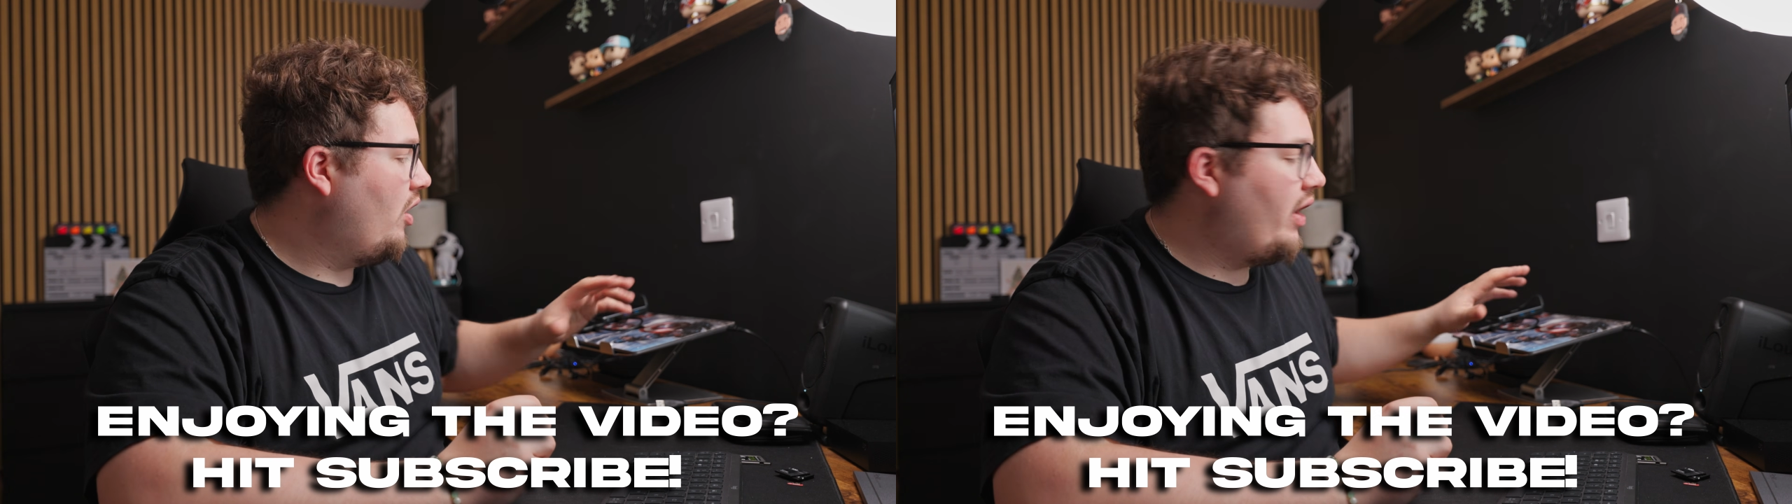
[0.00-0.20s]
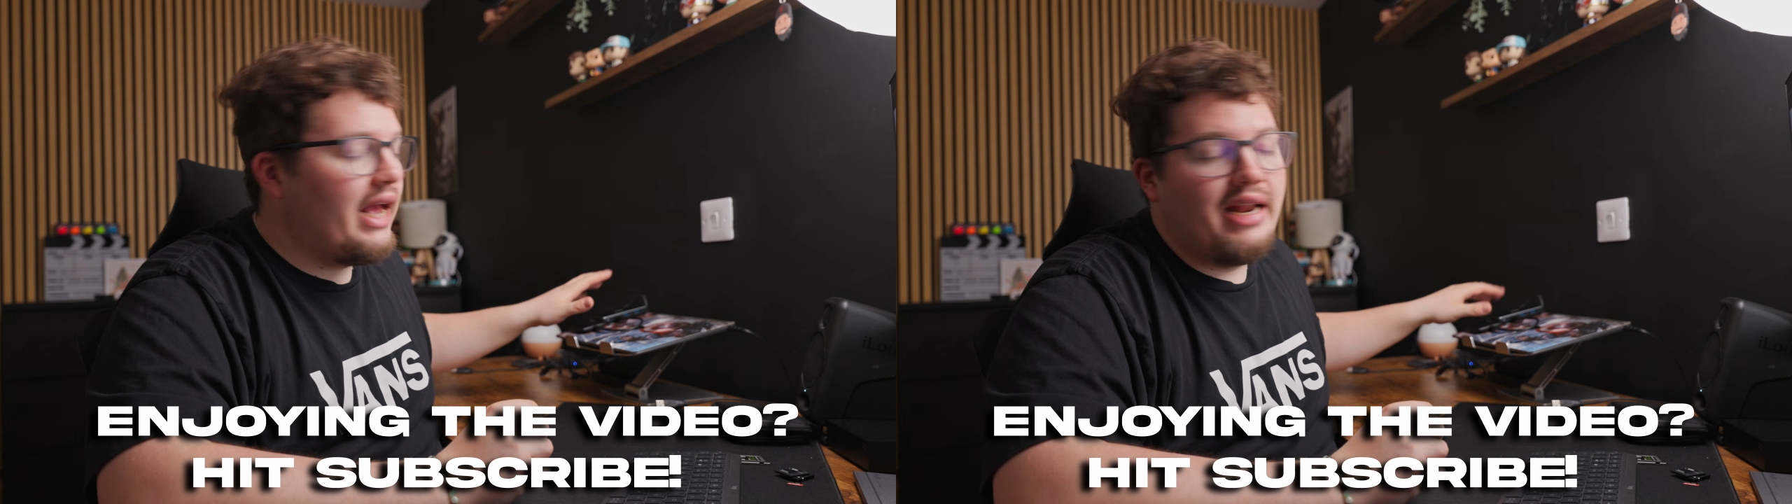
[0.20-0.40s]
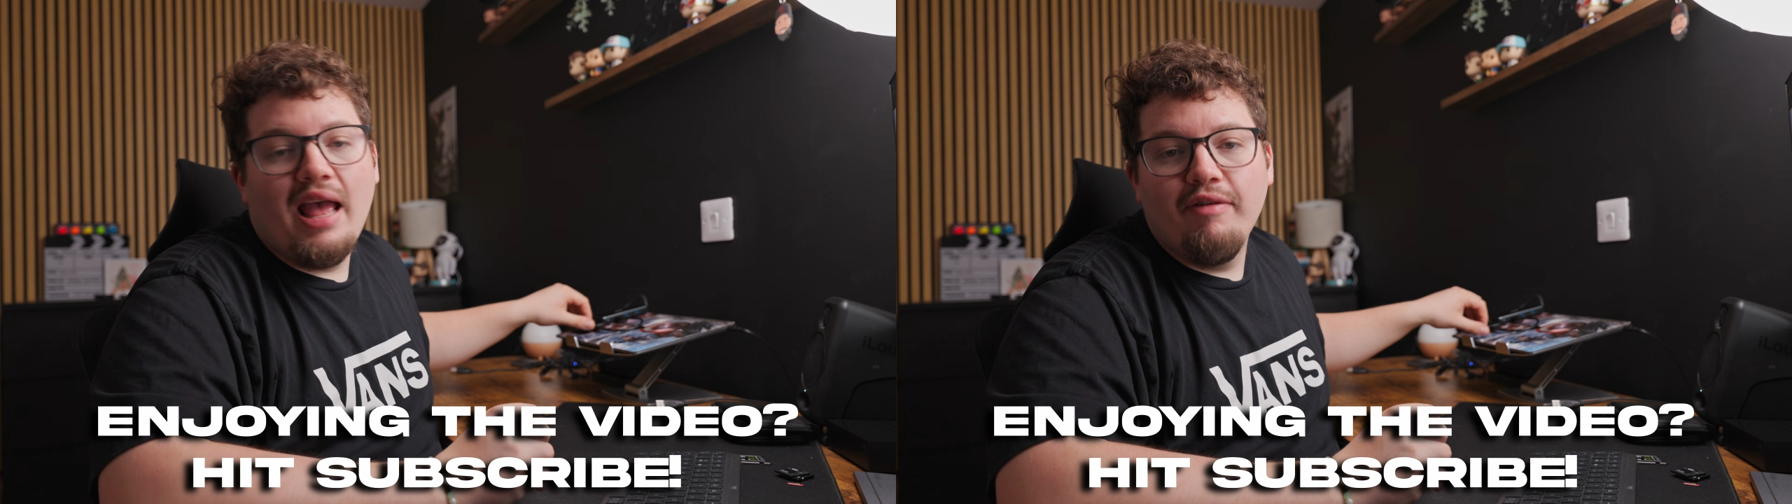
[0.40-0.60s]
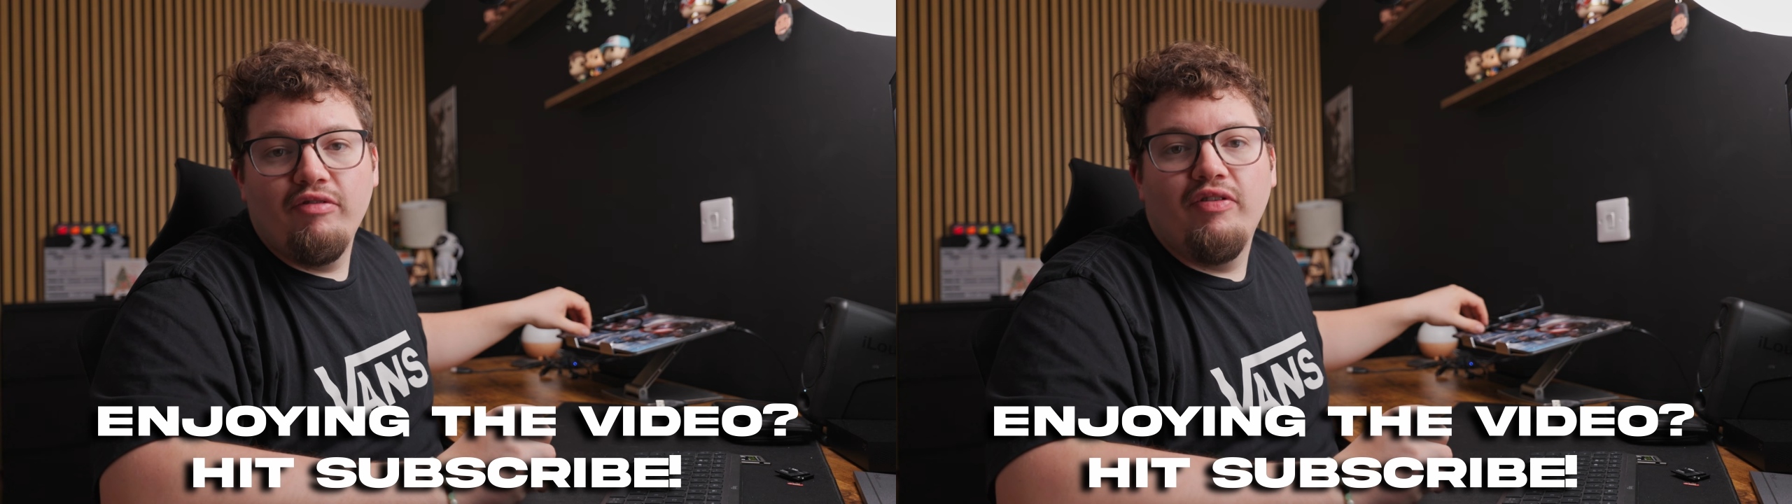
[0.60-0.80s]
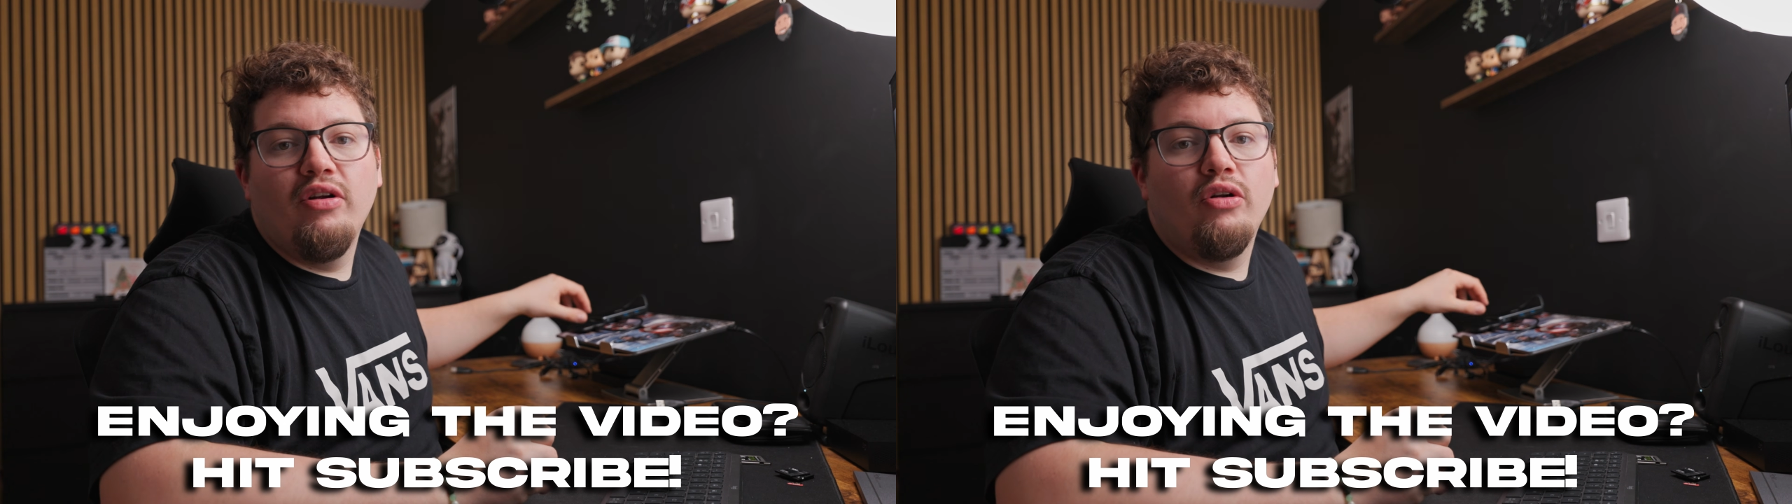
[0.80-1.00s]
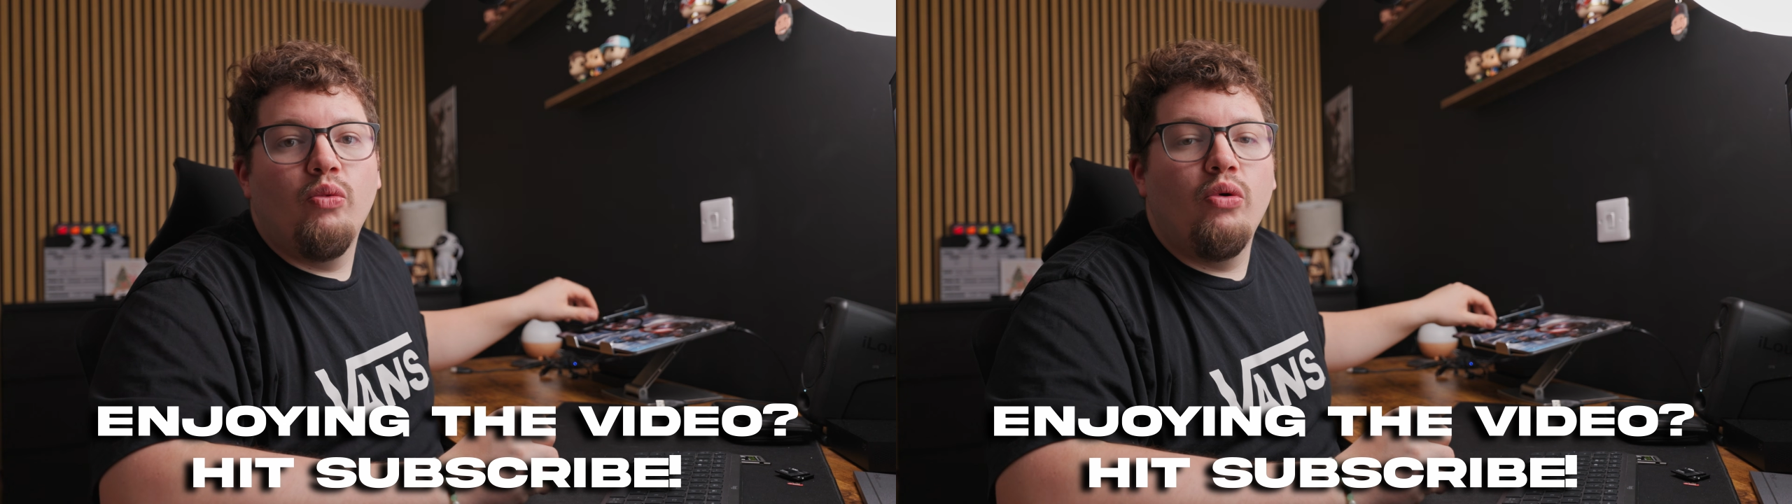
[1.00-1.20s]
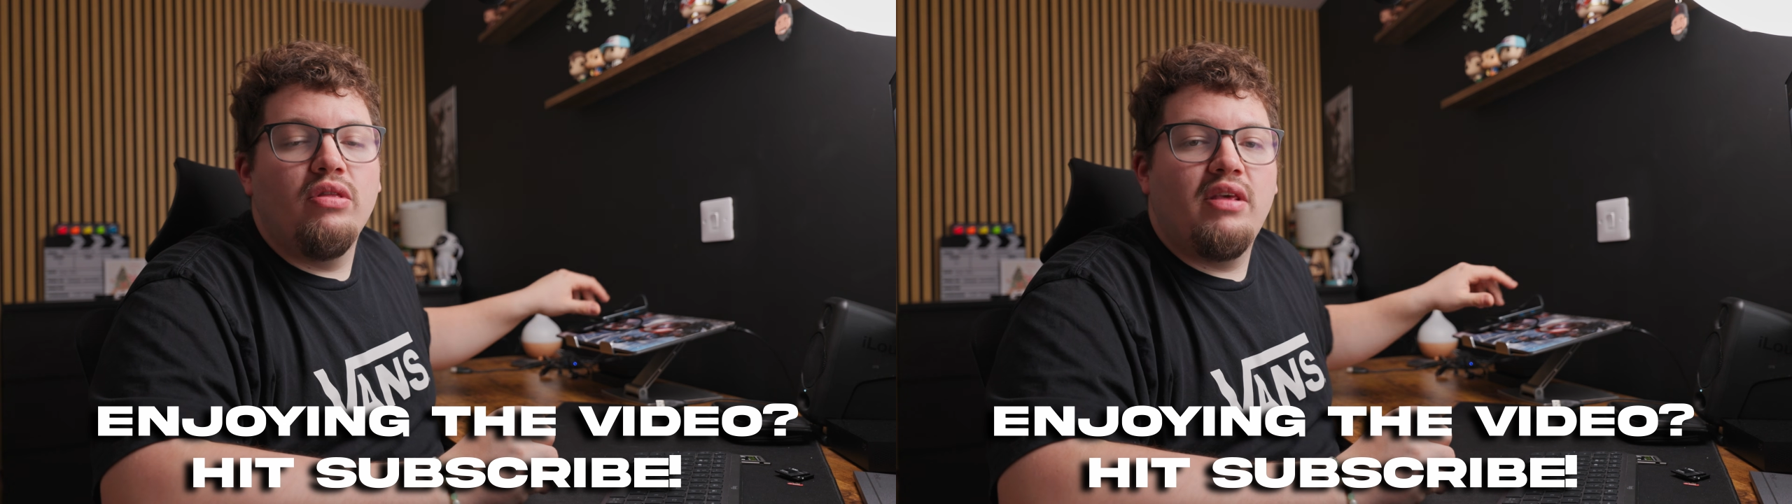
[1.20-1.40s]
I edit everything on a 1